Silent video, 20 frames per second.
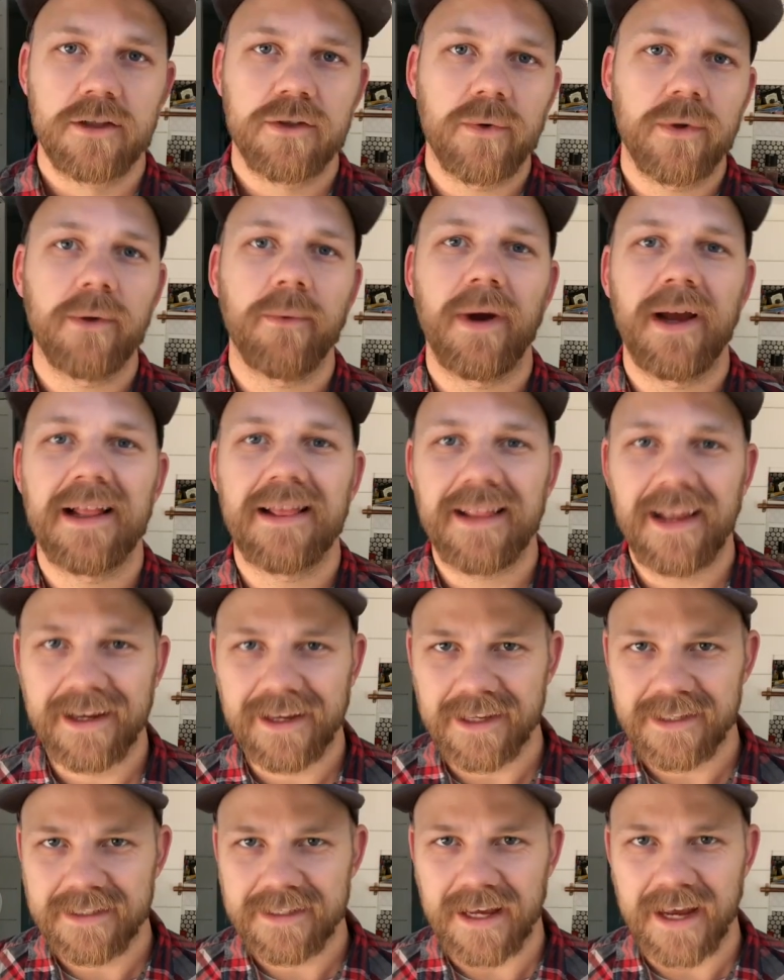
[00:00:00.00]
So anyway,
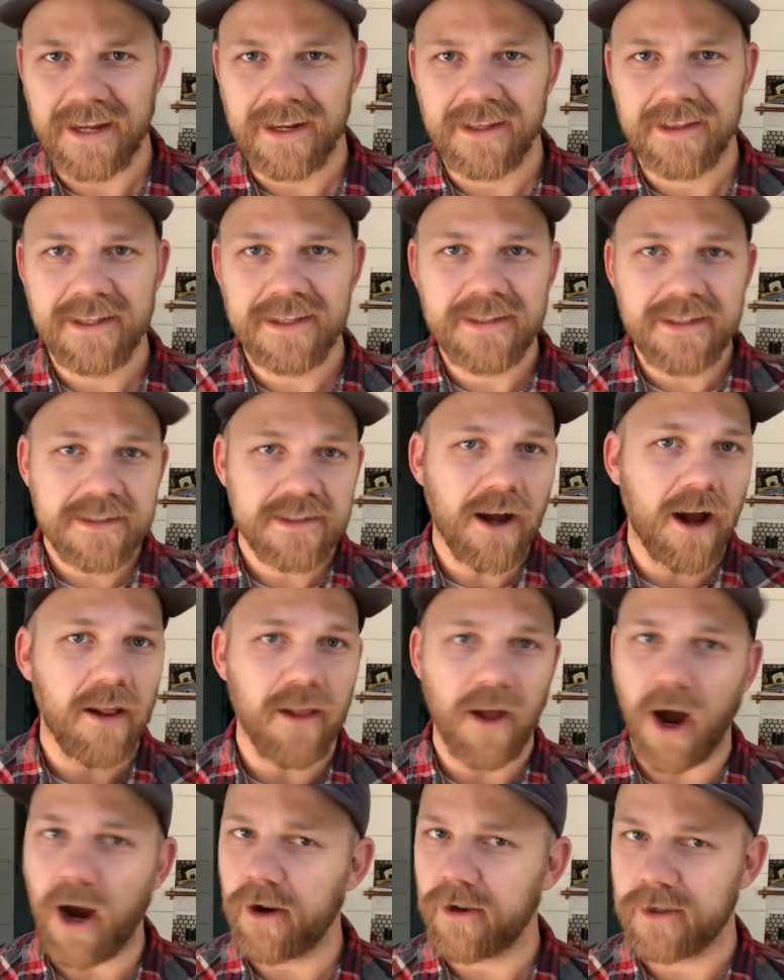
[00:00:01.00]
like I said, this is
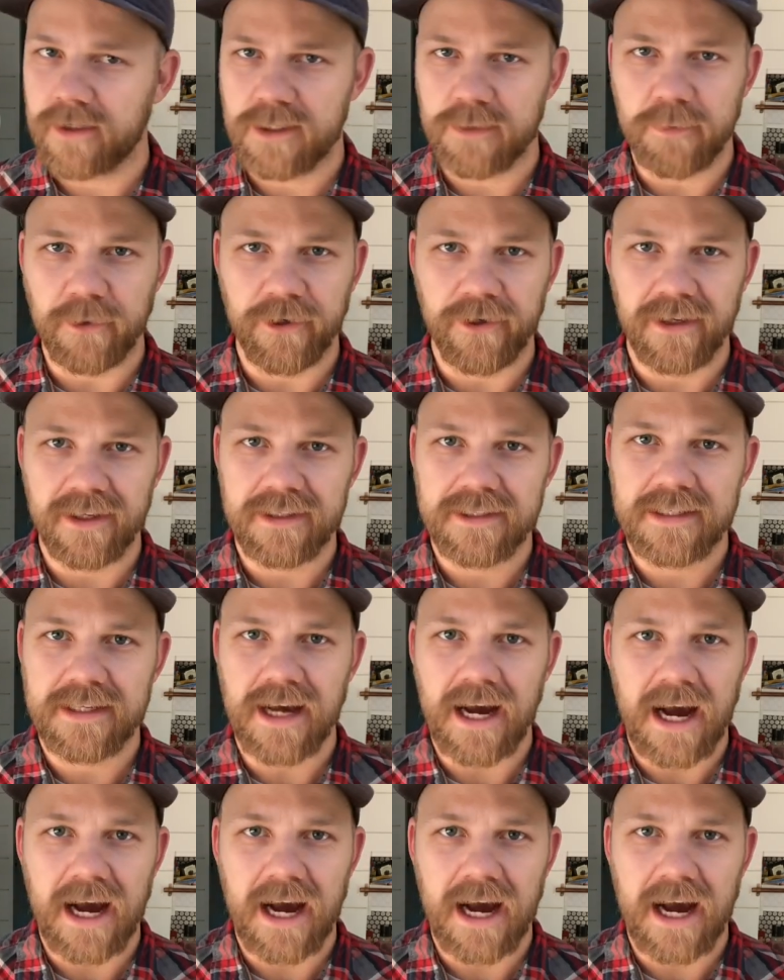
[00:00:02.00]
all our experience.